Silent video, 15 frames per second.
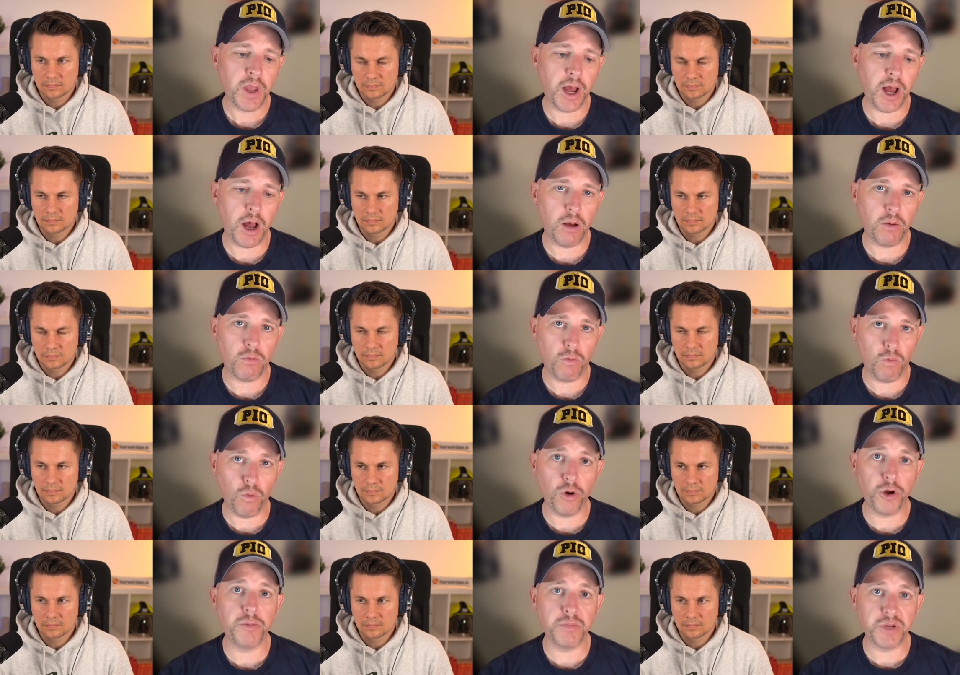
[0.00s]
Speaker 1: uh,
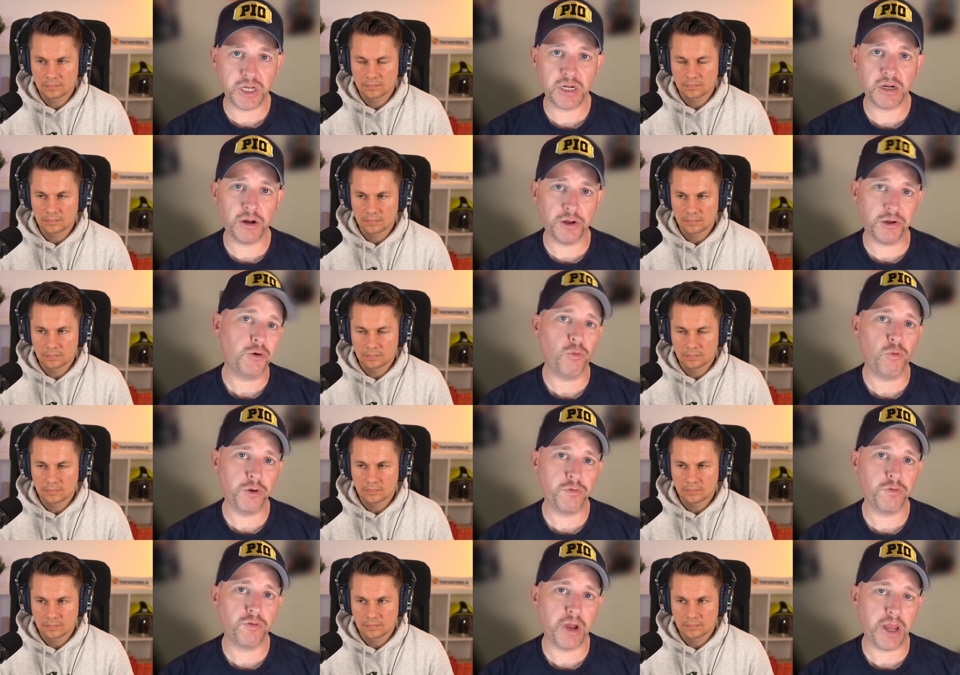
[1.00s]
wood material
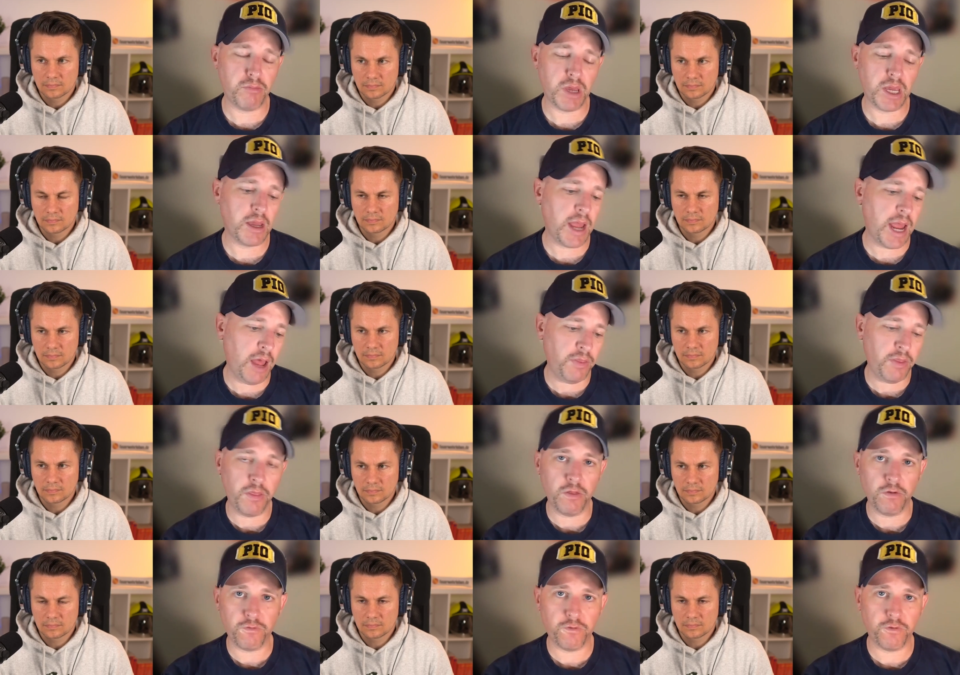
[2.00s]
wood framing and
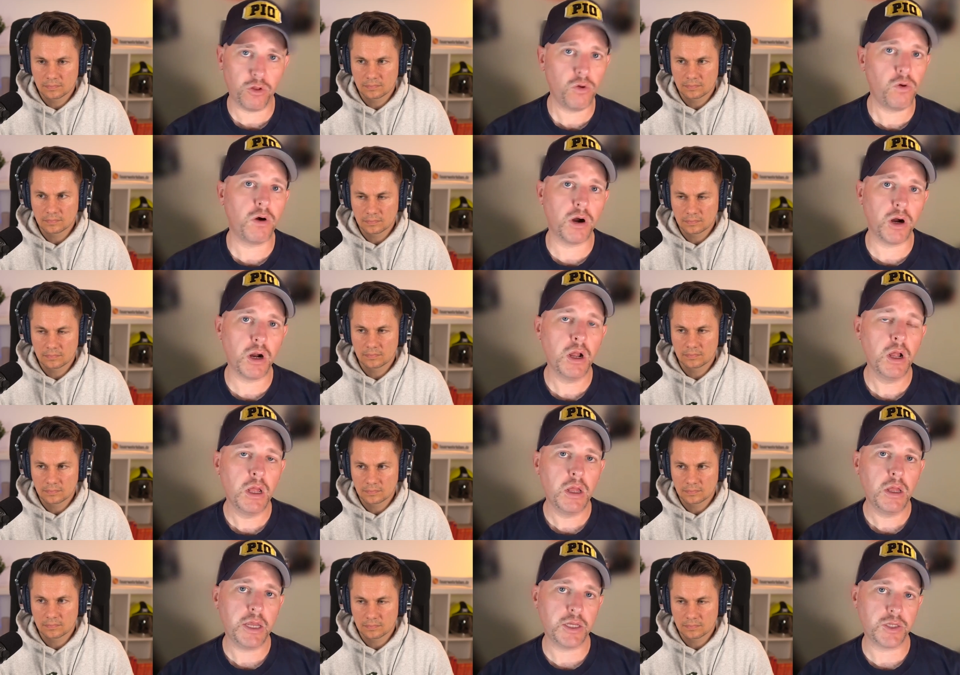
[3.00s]
then the floor
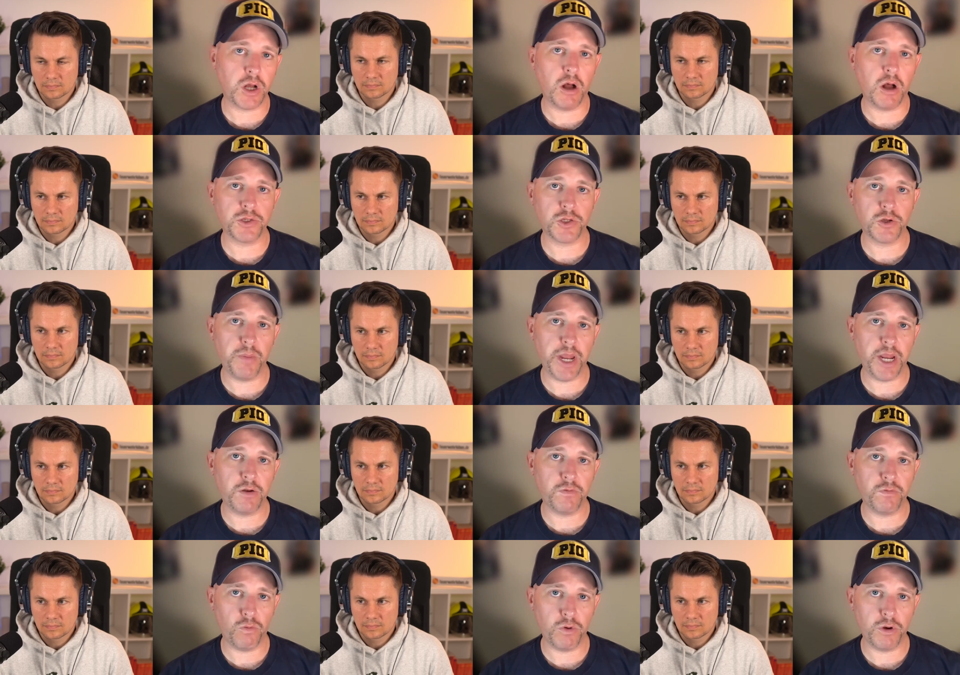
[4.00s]
is also made
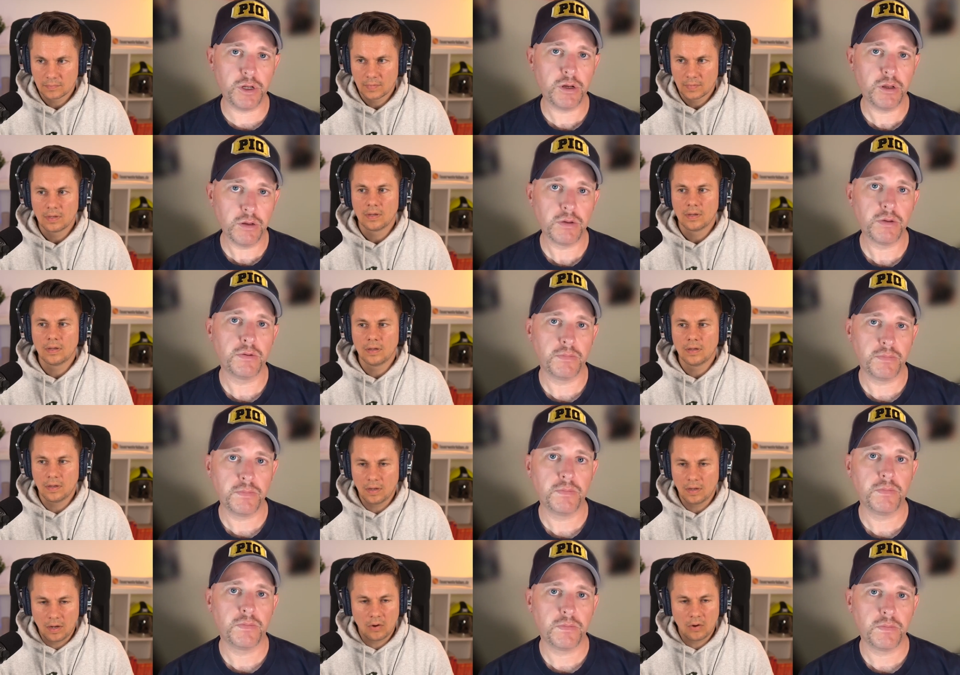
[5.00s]
of wood
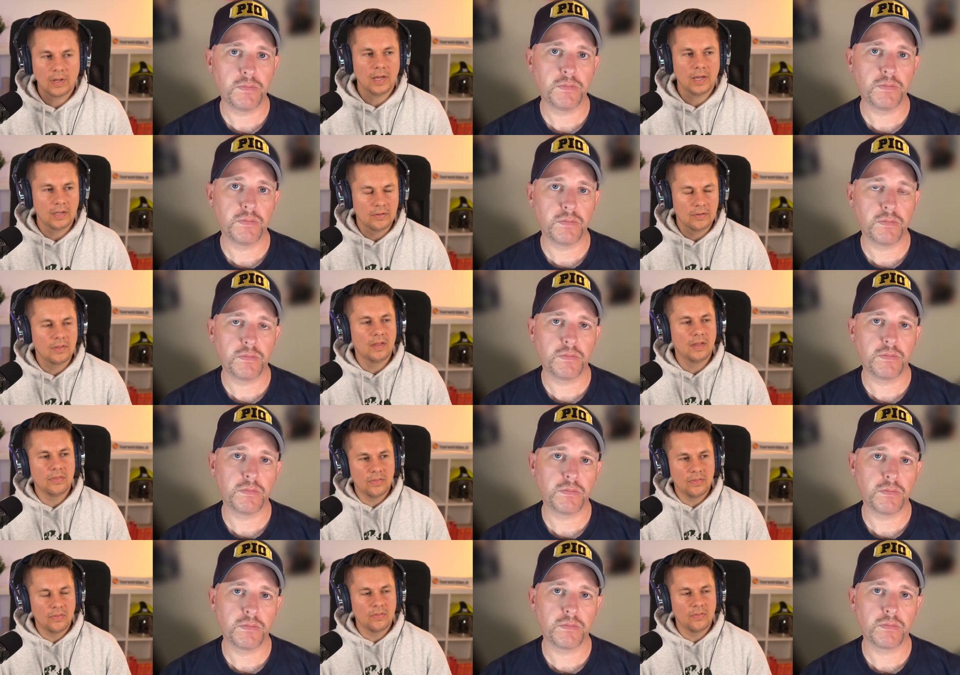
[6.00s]
Speaker 2: Okay,
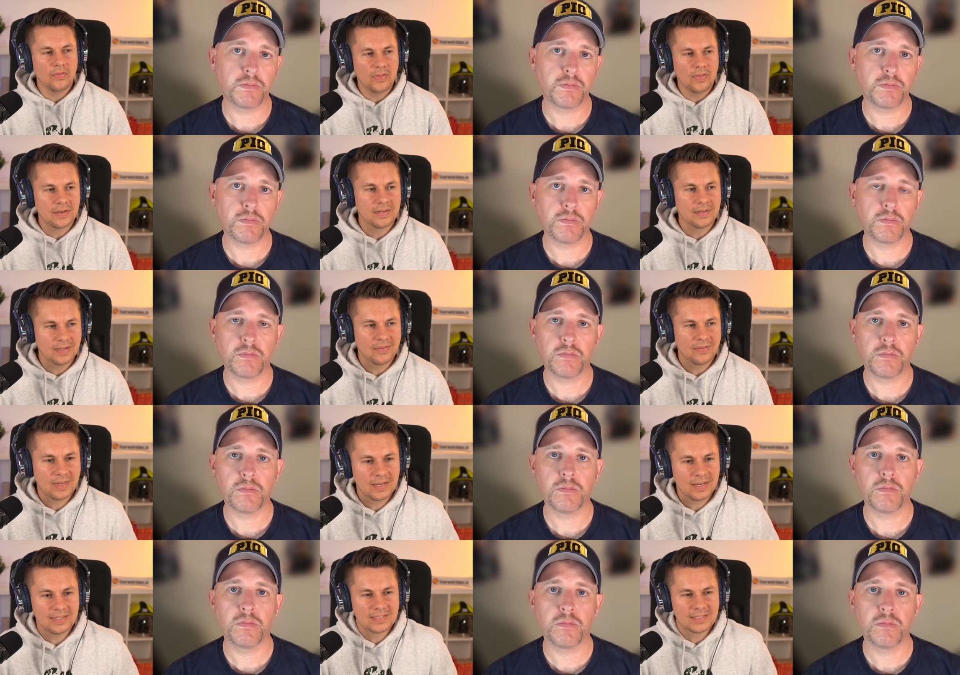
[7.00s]
then that
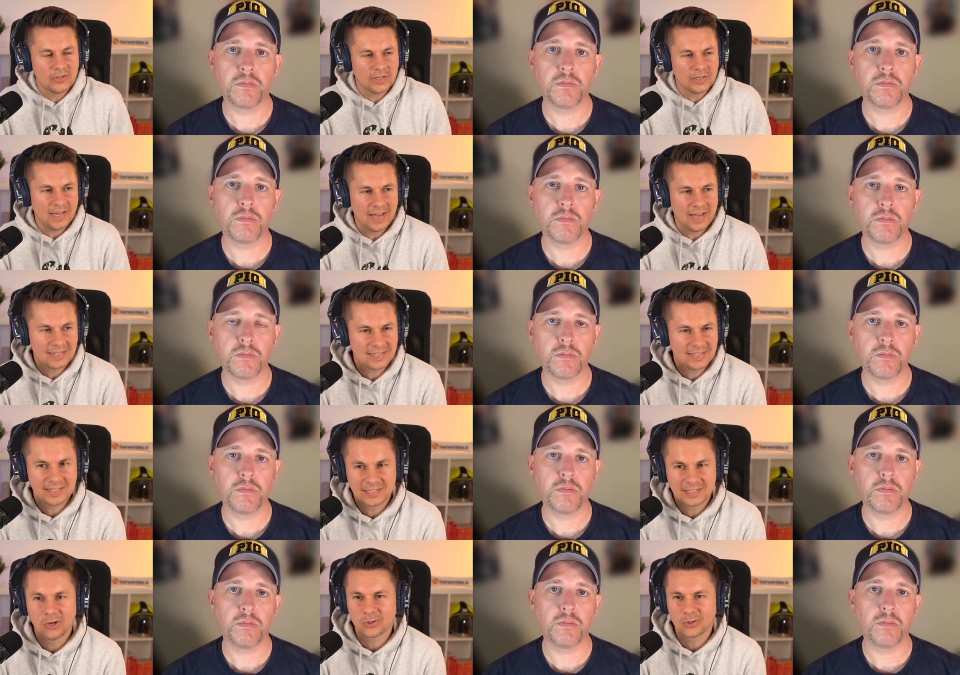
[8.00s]
that is not as
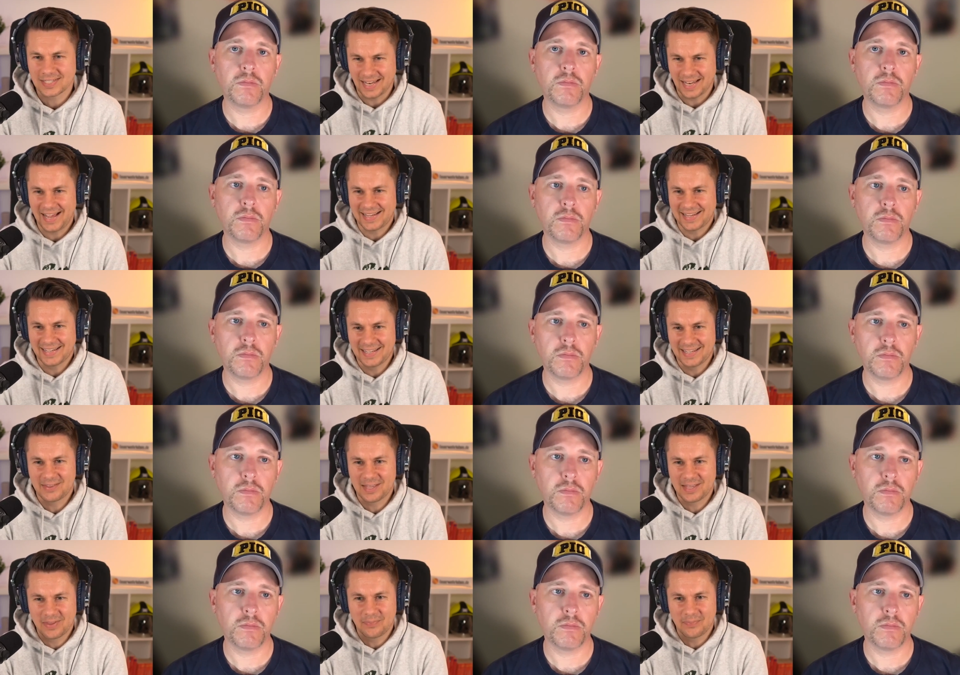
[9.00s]
it looks like. Uh,
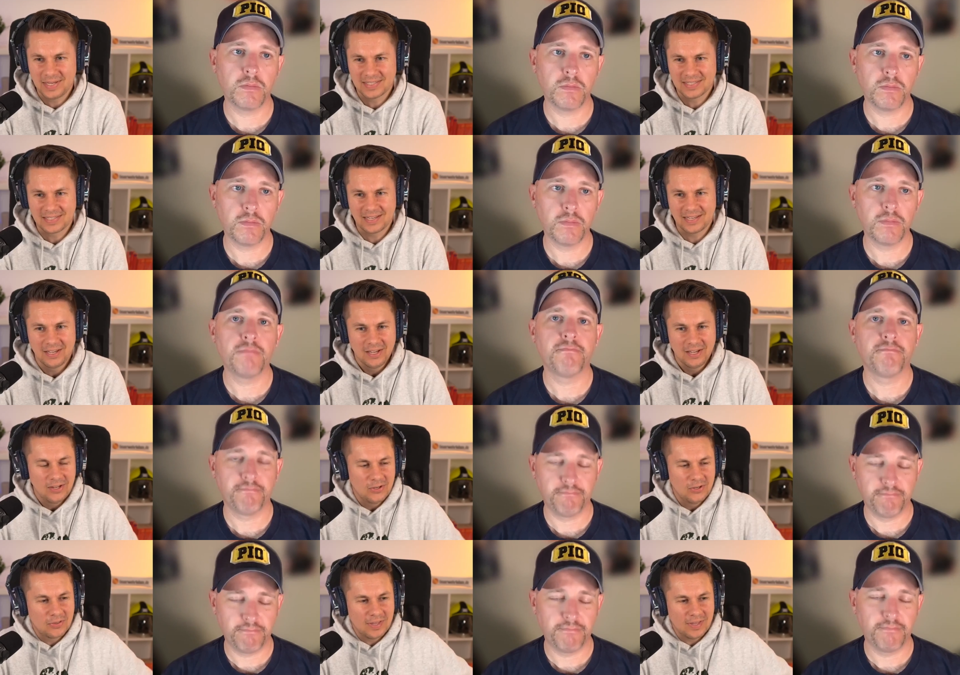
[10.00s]
that, that means uh,
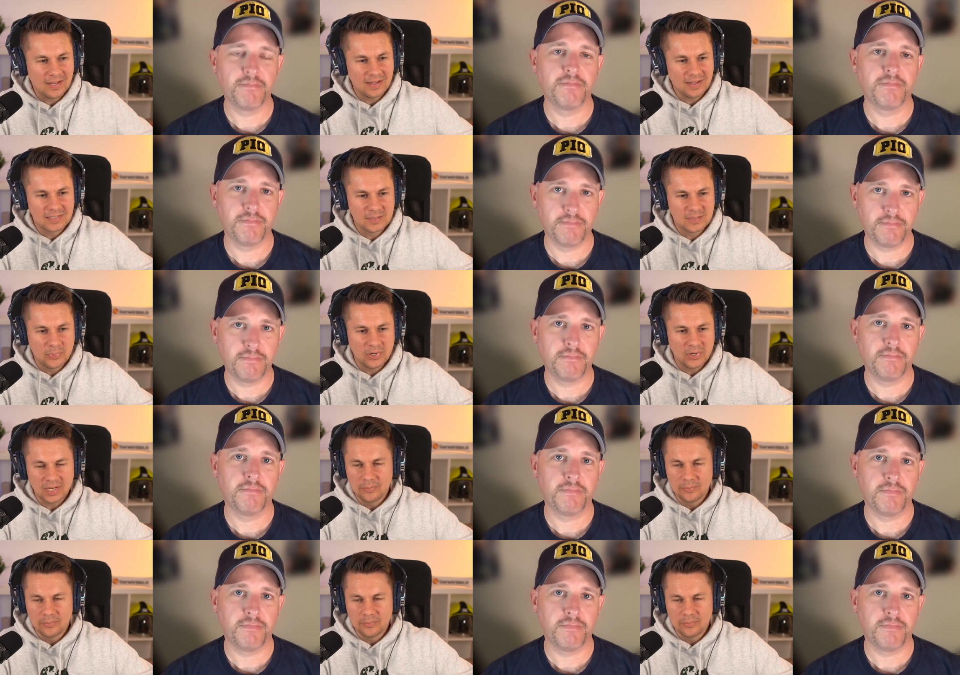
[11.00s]
you think it's brick and